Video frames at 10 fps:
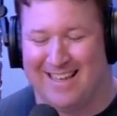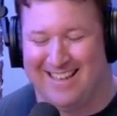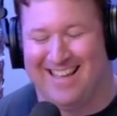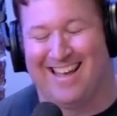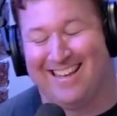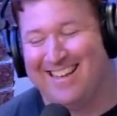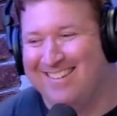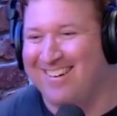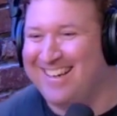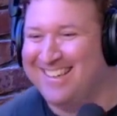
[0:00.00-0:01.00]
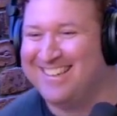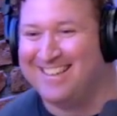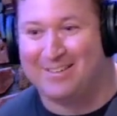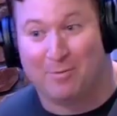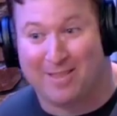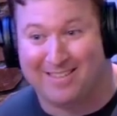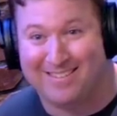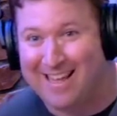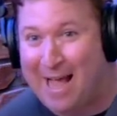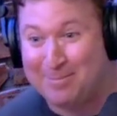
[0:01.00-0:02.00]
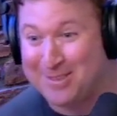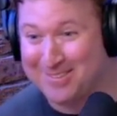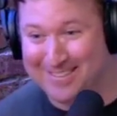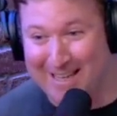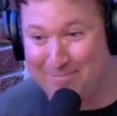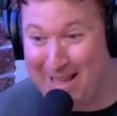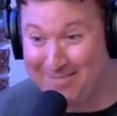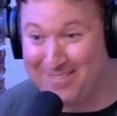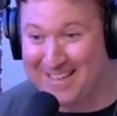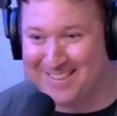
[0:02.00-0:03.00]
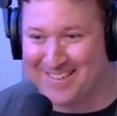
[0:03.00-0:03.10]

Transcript: Yeah, right. With an absolute deadpan face. Right?